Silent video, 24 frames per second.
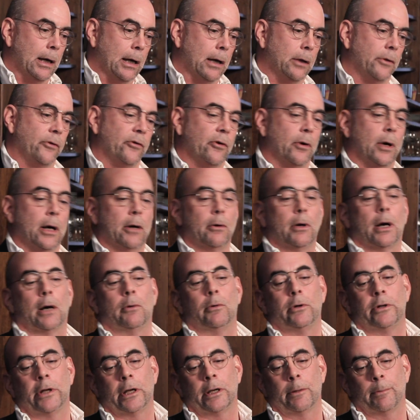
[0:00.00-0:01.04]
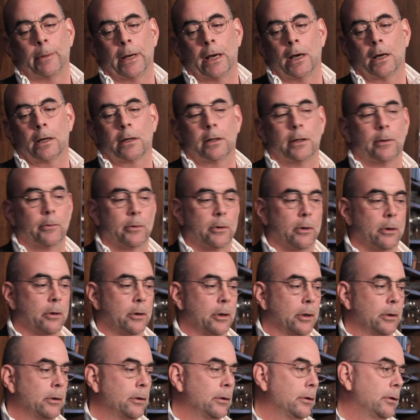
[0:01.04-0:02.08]
And so I would take it back, and I would
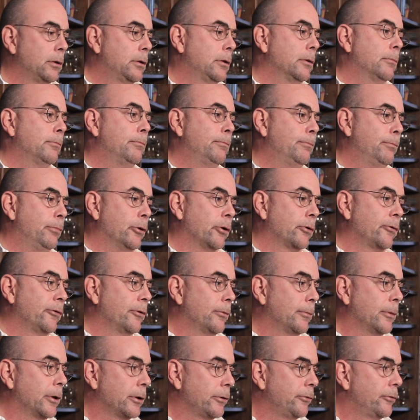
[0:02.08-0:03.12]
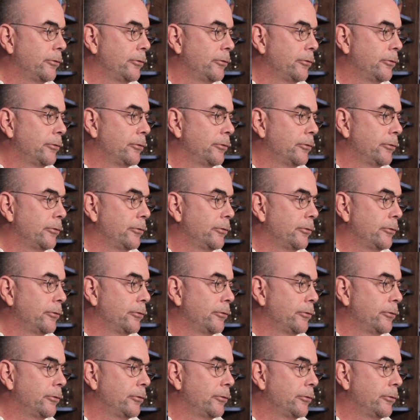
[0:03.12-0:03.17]
look at the books on my